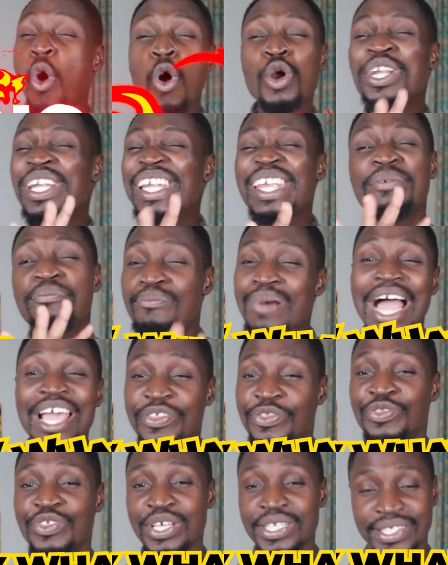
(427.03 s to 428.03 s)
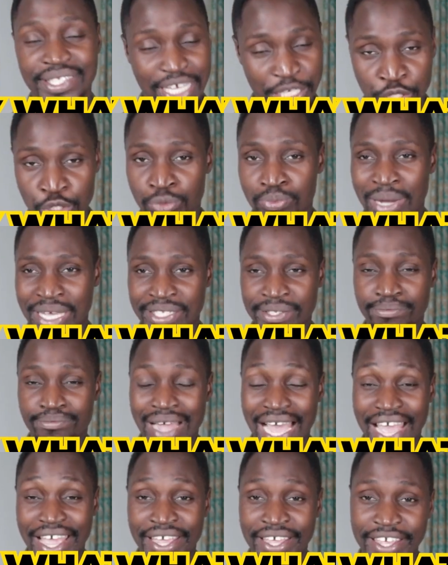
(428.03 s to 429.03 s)
only buy things that you must
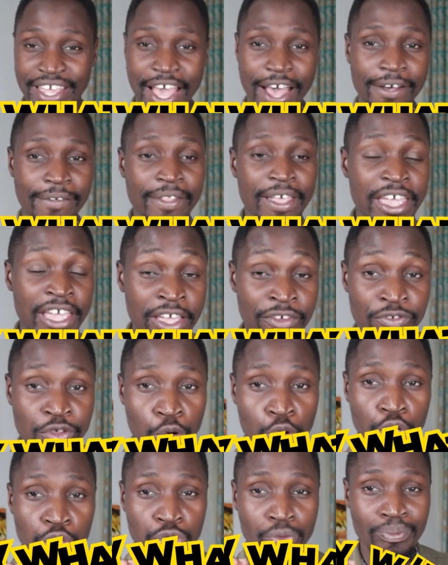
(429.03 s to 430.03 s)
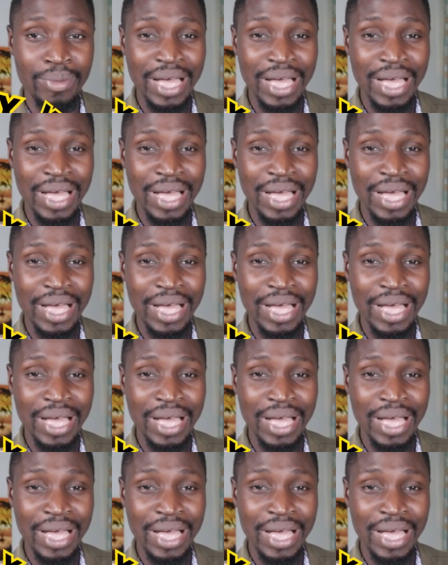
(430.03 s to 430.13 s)
buy. Yeah, if you're going to